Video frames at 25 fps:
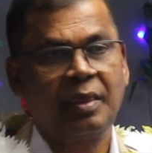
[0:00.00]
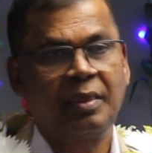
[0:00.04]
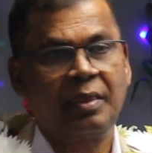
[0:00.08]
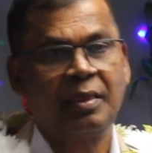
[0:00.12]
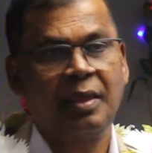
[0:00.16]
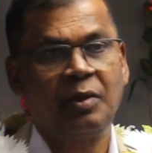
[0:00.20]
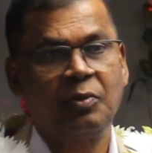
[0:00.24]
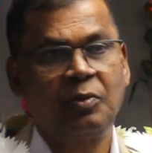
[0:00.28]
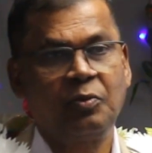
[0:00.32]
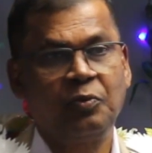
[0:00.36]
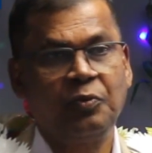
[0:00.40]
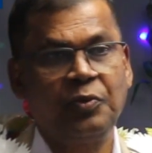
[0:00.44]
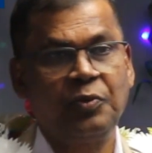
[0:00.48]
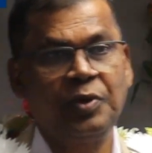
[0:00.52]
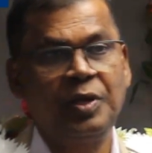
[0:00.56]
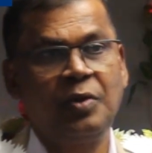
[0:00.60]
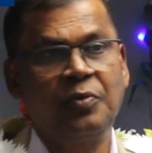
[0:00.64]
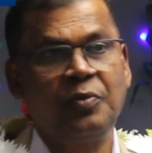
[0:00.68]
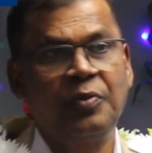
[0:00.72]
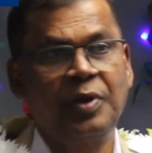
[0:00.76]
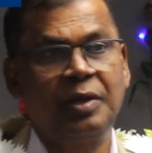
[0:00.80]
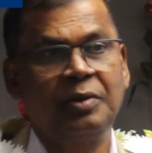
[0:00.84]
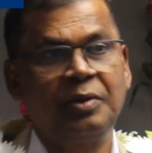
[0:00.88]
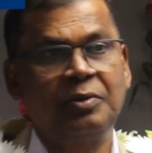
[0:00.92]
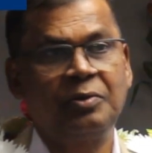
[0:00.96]
that we
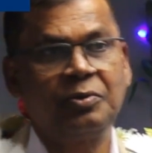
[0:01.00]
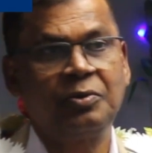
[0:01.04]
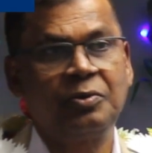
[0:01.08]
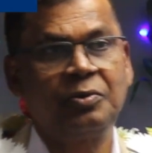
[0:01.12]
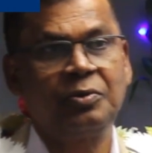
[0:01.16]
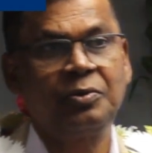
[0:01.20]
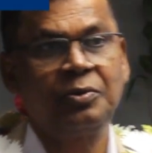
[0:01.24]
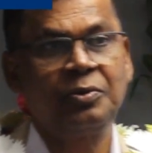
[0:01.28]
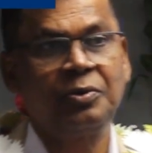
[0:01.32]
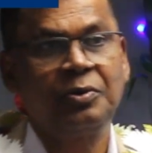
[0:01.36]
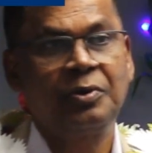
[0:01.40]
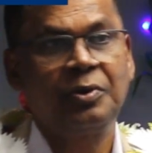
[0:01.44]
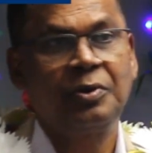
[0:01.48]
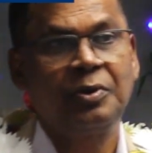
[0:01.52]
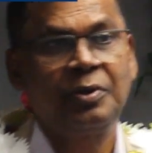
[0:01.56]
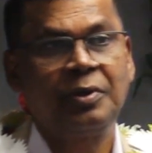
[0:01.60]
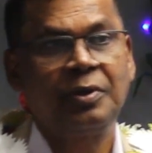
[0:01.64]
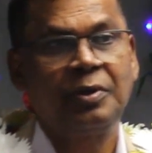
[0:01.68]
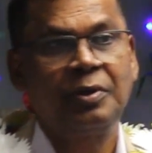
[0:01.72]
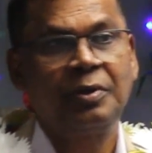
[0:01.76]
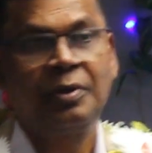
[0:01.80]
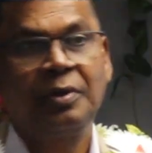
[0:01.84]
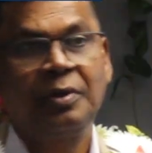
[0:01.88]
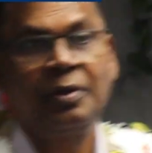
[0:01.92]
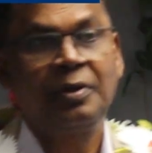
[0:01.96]
want to
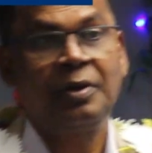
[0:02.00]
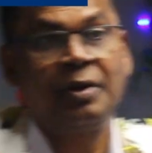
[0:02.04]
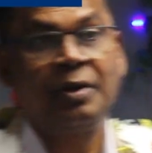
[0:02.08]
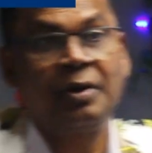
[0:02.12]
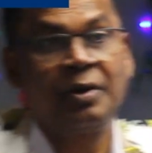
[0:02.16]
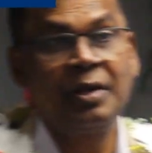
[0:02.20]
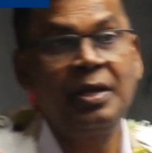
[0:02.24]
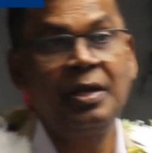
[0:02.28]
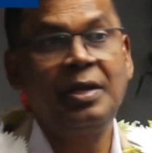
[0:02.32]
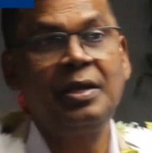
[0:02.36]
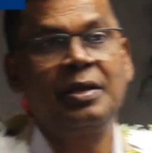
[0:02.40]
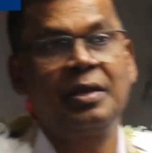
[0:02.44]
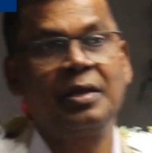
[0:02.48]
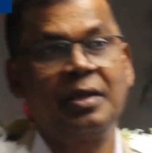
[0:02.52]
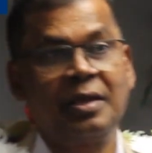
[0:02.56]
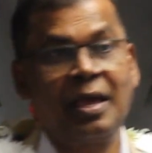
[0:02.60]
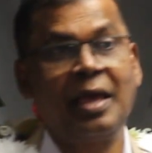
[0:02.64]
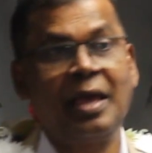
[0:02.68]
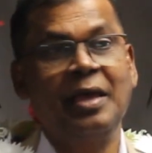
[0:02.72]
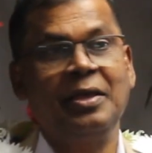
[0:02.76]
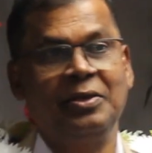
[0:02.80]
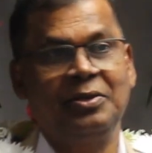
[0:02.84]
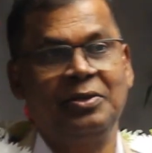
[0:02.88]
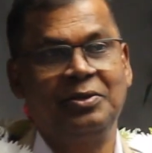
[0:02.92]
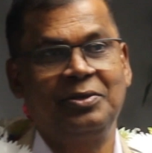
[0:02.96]

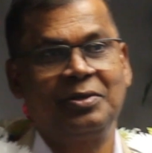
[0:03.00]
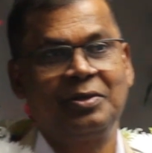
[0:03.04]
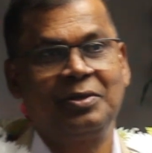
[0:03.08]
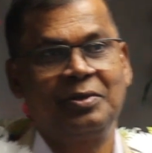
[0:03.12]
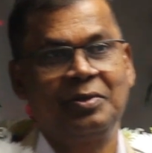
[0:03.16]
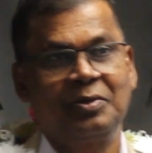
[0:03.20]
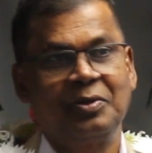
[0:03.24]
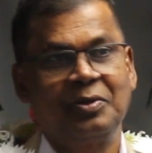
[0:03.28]
re-engage